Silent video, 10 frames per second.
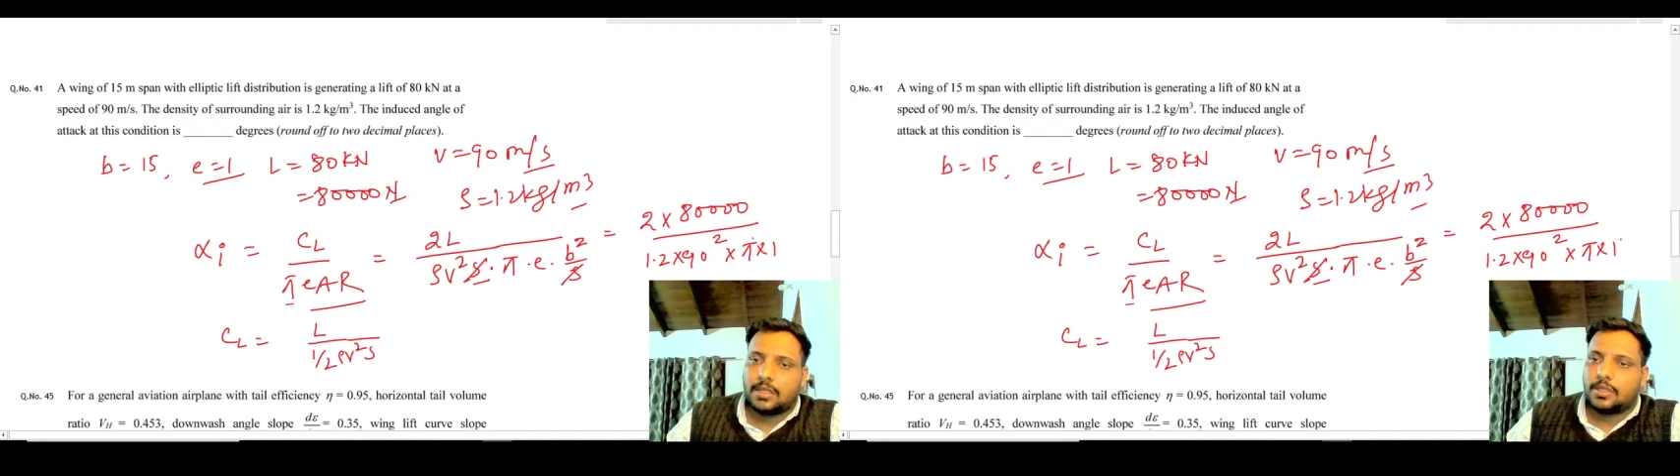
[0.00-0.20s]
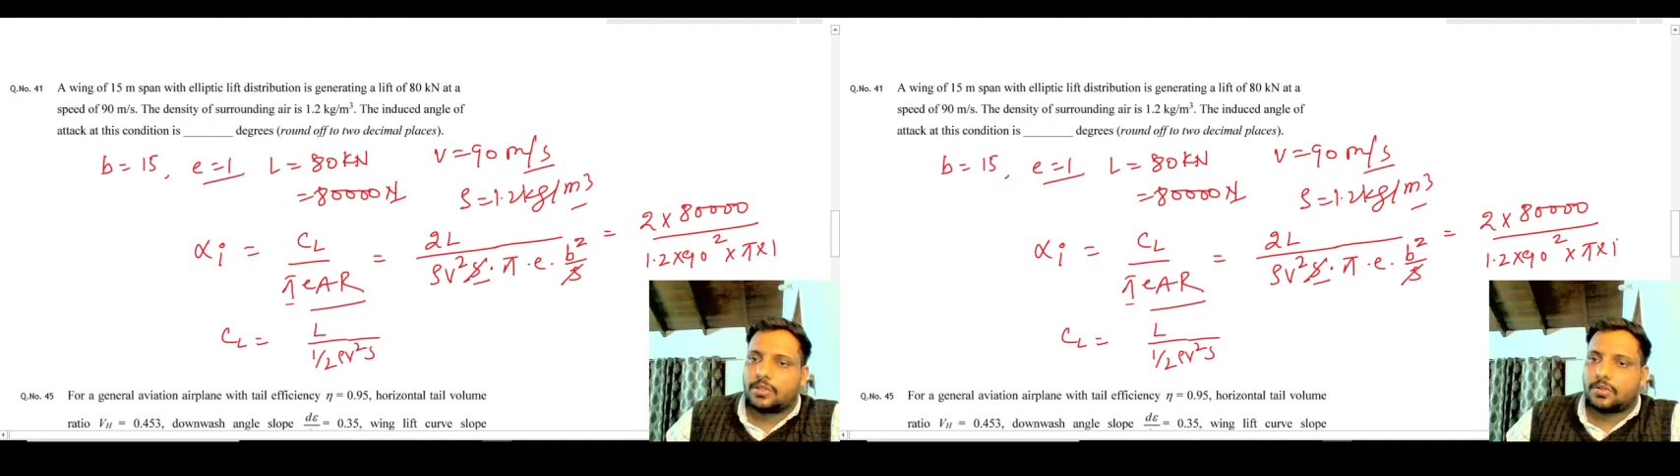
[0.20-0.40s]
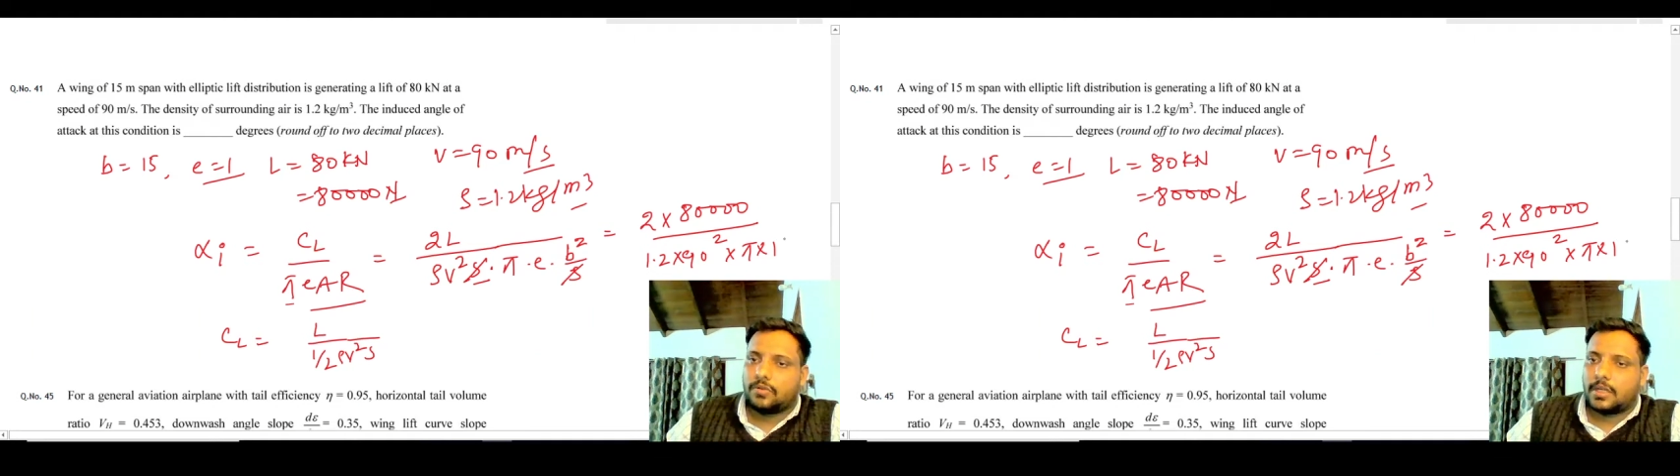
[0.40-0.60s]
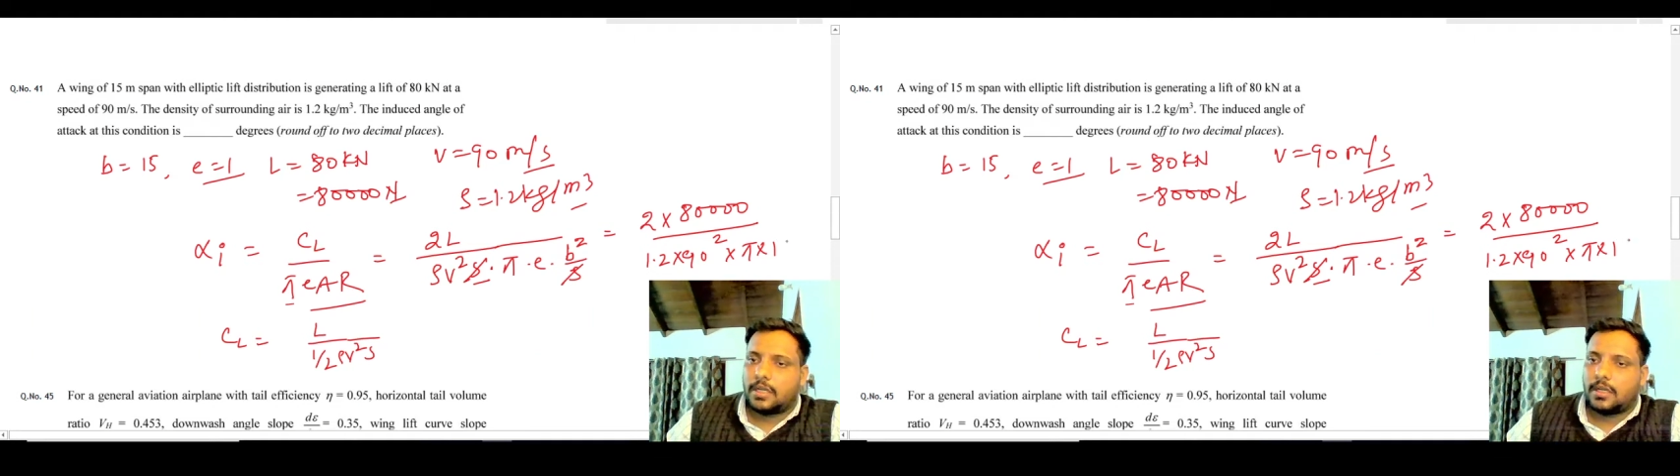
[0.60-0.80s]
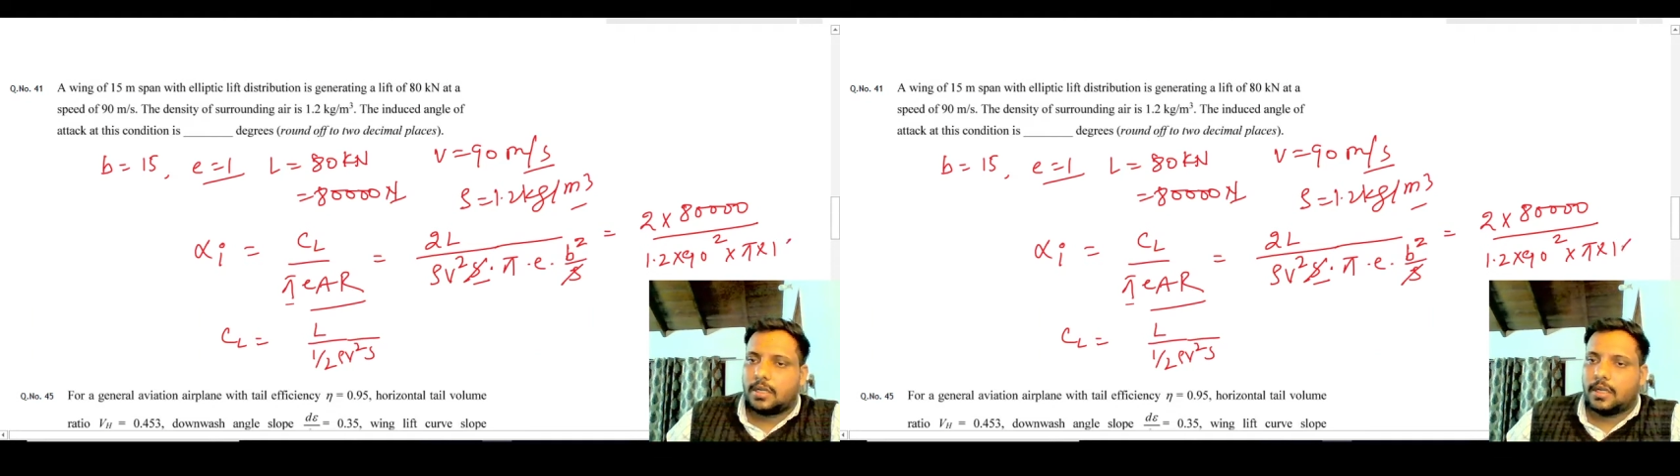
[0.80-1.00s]
so
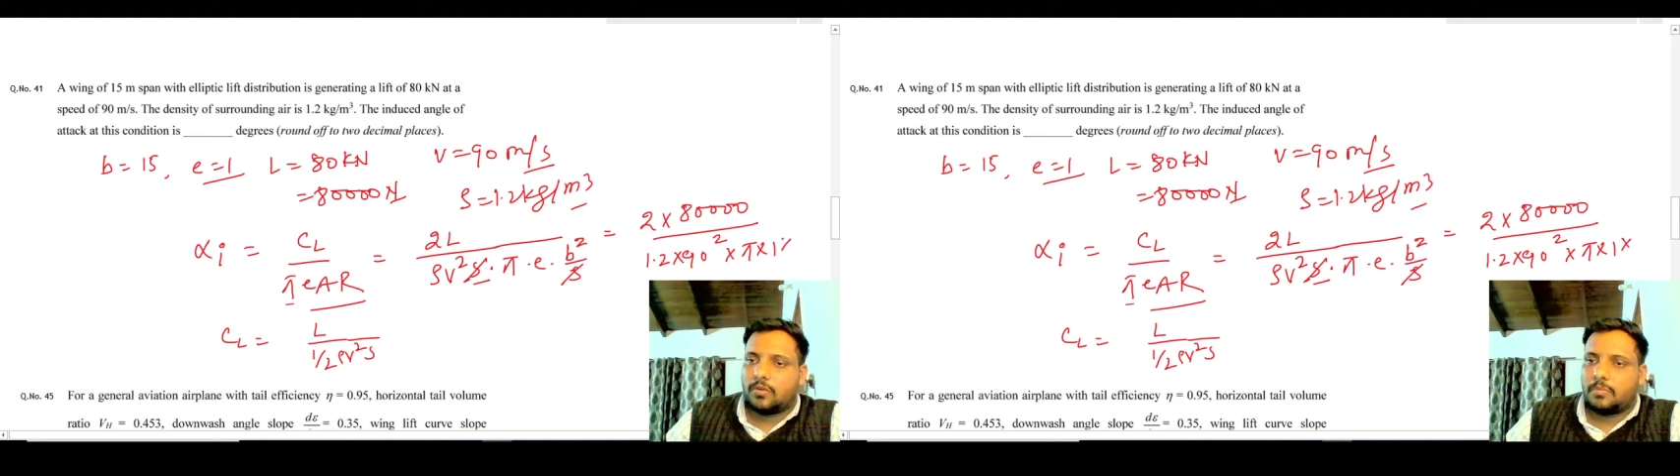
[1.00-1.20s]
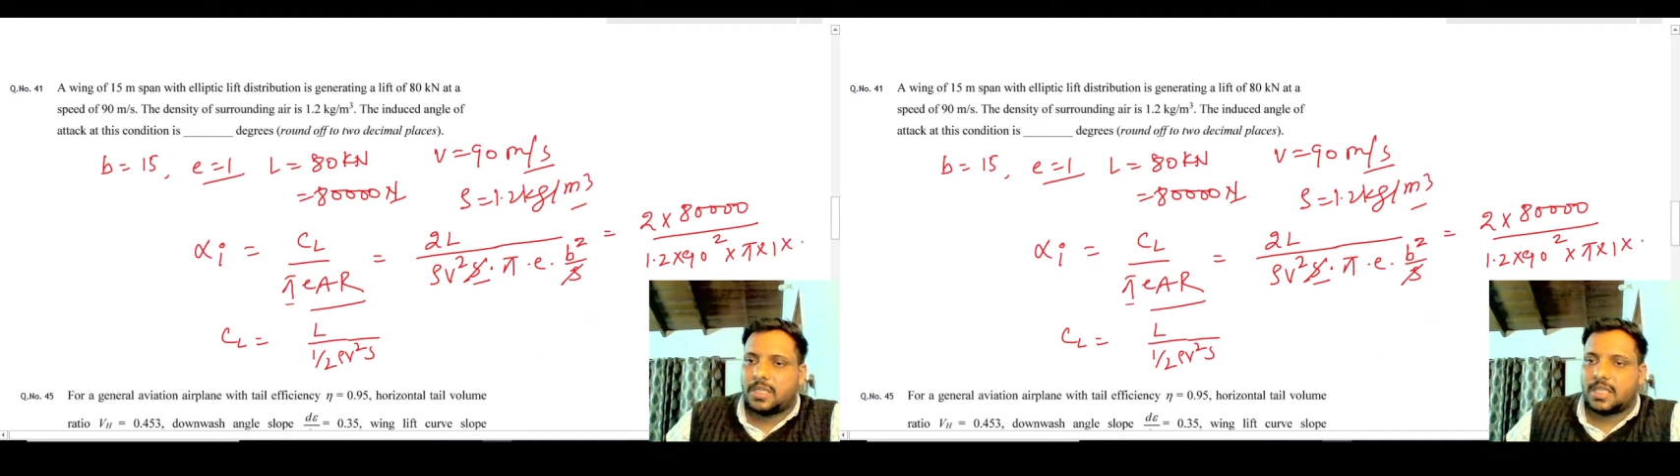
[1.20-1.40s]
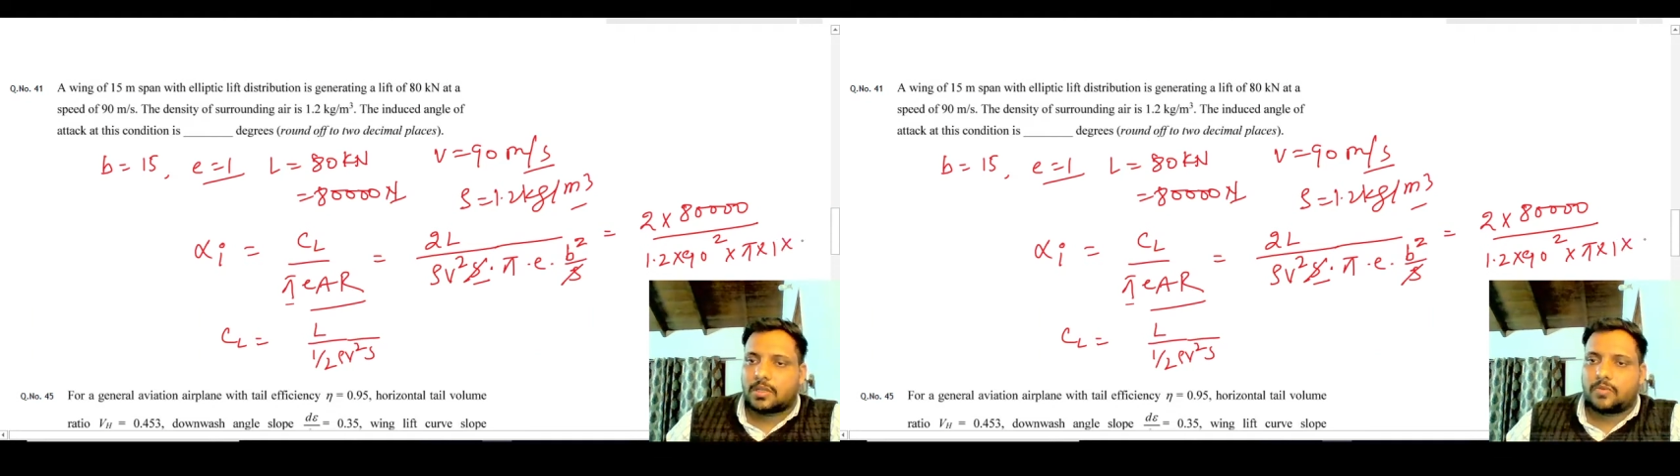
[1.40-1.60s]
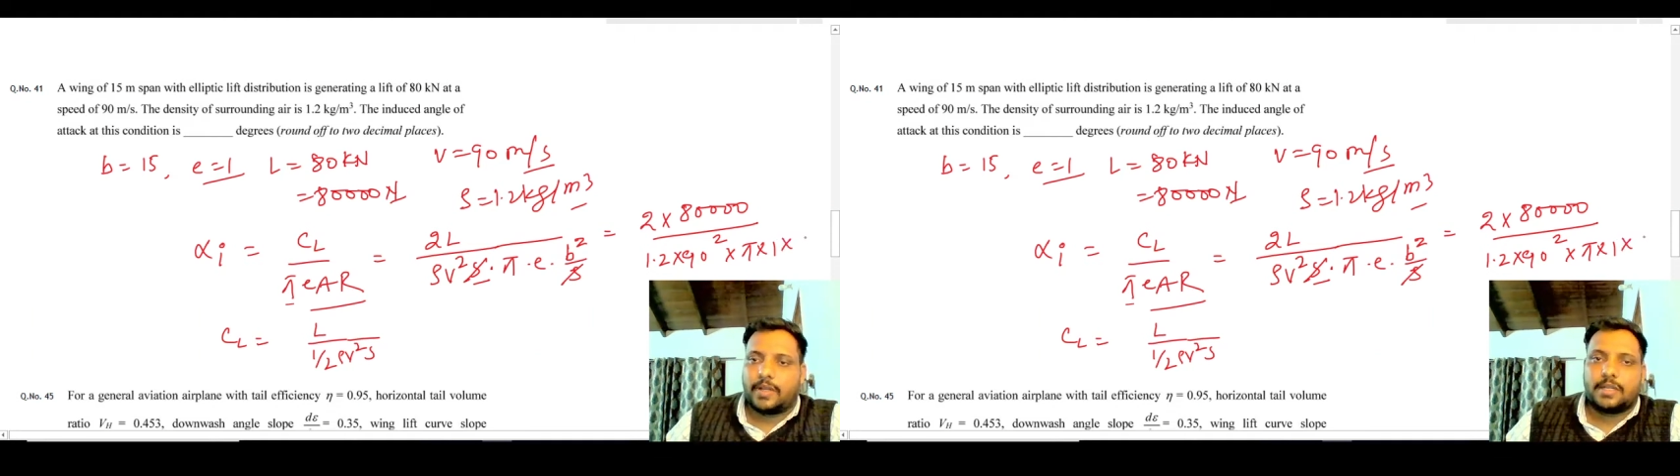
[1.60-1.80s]
into B square,